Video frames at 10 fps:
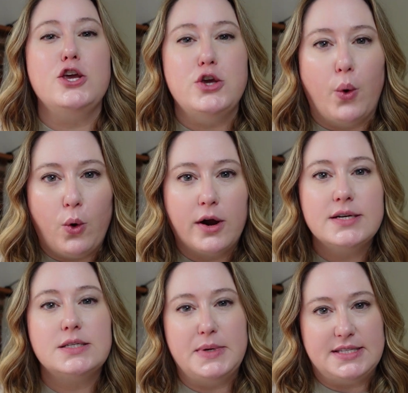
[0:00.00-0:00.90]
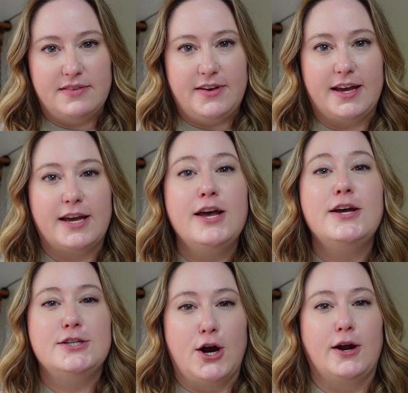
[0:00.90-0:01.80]
your specific
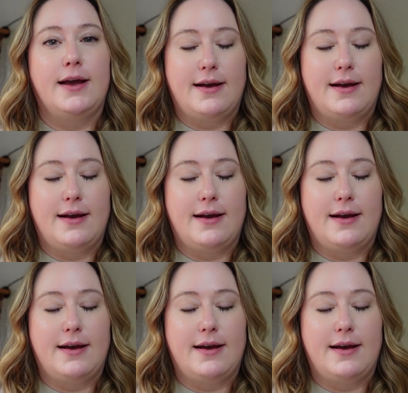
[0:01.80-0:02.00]
target